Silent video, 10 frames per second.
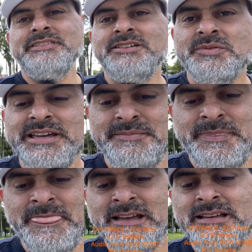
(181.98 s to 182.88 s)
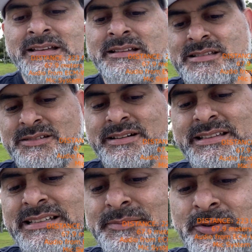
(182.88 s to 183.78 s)
feet away. So
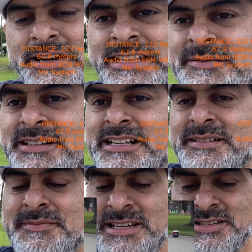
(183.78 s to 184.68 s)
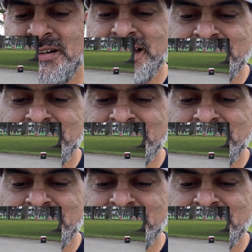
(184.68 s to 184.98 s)
at this point, I'm gonna make sure I